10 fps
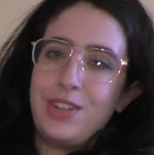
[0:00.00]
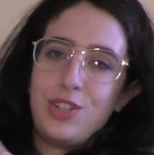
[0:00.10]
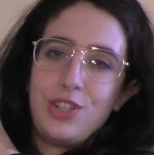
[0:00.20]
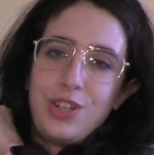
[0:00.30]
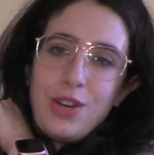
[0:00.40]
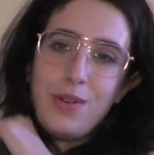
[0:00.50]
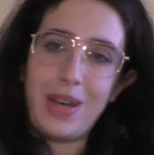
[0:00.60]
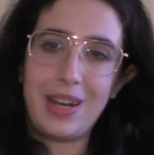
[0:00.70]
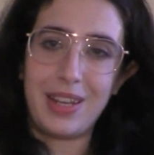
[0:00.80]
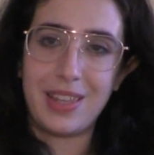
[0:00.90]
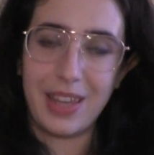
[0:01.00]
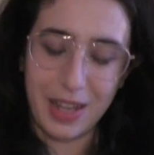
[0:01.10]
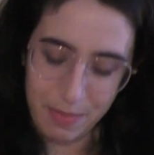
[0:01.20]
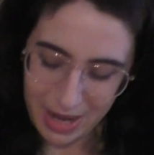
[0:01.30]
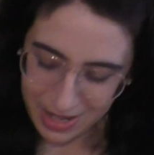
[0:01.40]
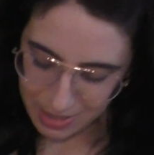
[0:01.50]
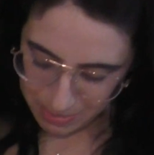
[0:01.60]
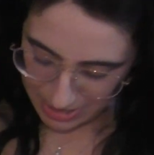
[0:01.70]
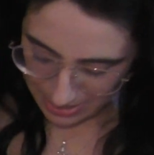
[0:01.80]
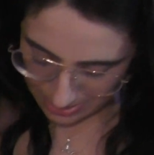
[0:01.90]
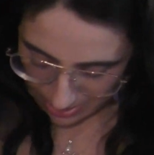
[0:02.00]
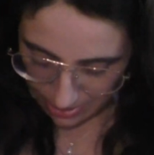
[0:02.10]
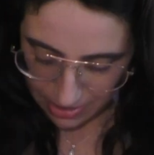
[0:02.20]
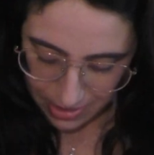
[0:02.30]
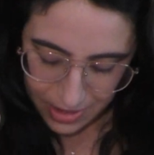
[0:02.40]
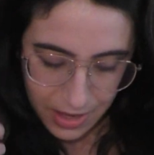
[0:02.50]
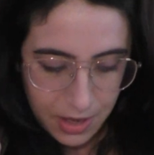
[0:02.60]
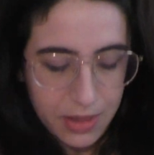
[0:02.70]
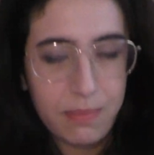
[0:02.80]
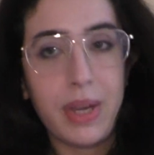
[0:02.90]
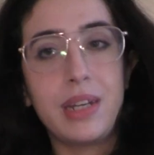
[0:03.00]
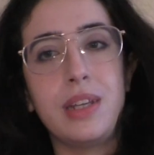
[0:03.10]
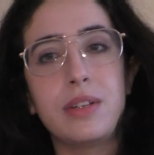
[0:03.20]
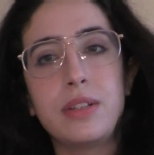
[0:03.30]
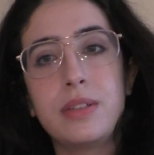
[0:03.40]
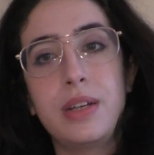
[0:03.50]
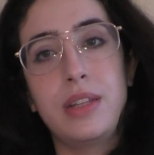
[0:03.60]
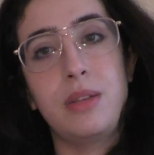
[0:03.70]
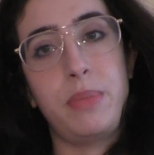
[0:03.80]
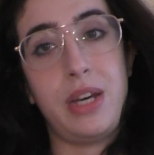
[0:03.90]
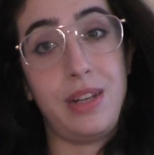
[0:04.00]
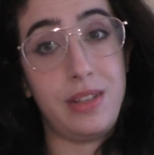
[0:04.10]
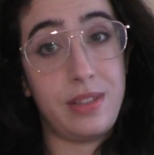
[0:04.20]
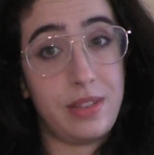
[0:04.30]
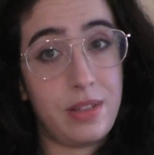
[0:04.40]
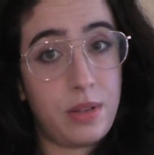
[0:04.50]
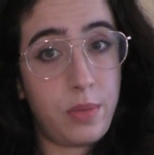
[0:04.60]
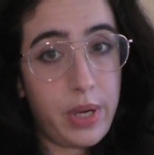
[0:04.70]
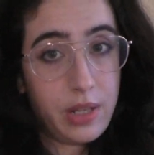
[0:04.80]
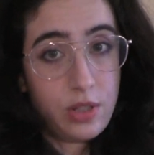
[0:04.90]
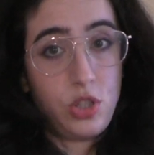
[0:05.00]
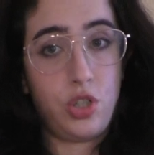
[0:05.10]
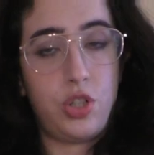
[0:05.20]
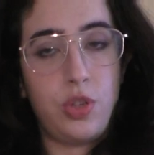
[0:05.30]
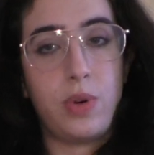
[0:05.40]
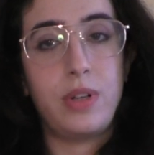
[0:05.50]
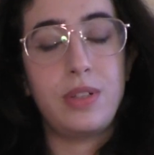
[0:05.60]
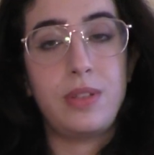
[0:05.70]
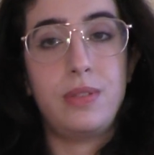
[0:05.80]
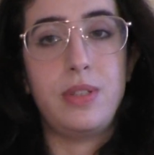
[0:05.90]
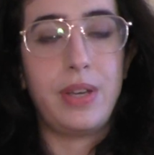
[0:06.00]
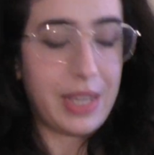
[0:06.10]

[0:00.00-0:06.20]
show anything about it because my needle on the body is quite short, so I